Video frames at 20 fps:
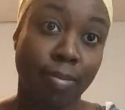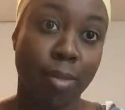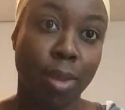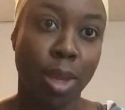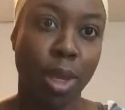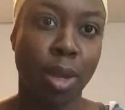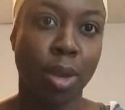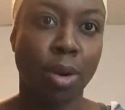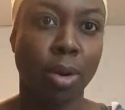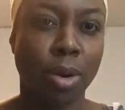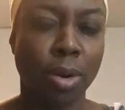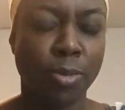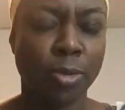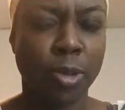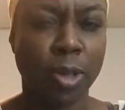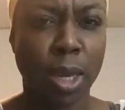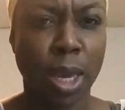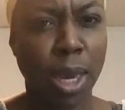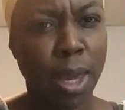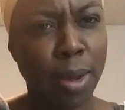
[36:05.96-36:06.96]
You know what I'm
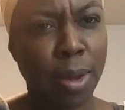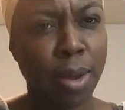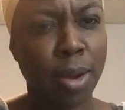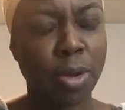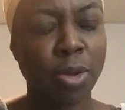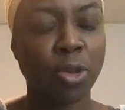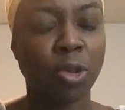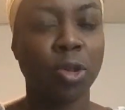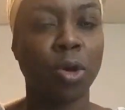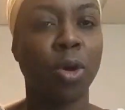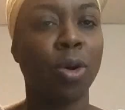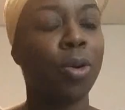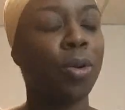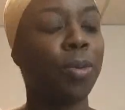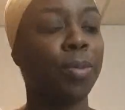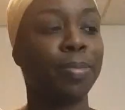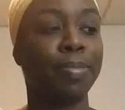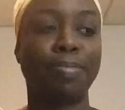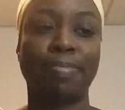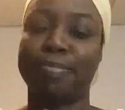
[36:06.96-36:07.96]
saying?
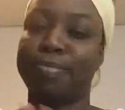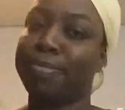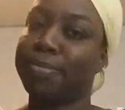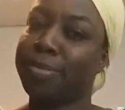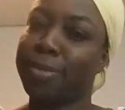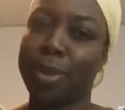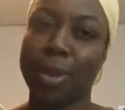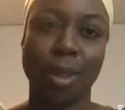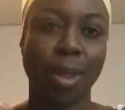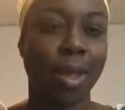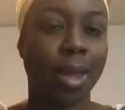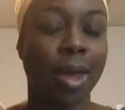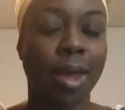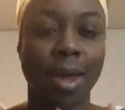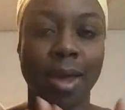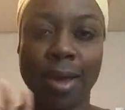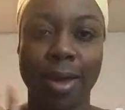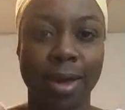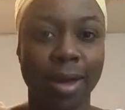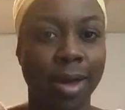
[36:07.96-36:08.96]
So,
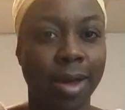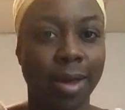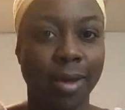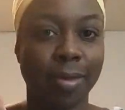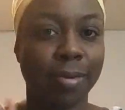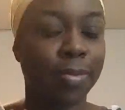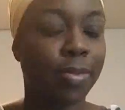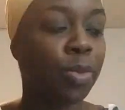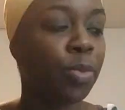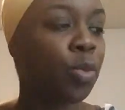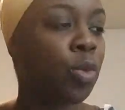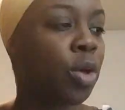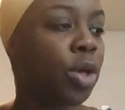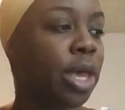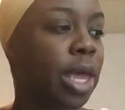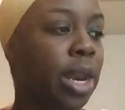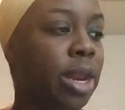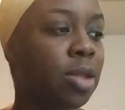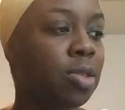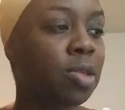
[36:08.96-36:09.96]
we'll
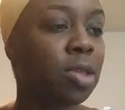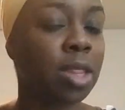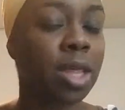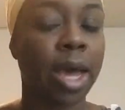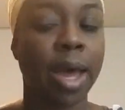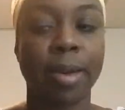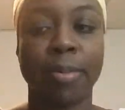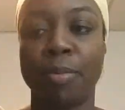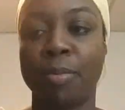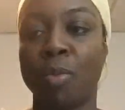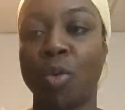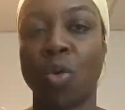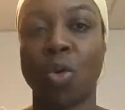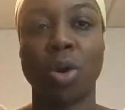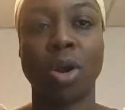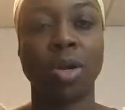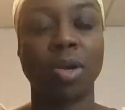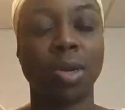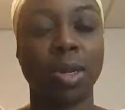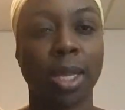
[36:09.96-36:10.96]
get into that,
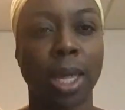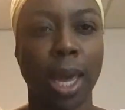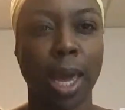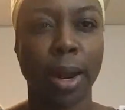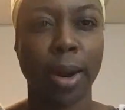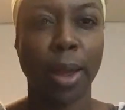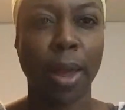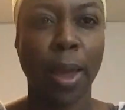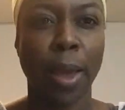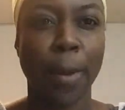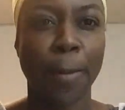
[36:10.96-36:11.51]
more into that.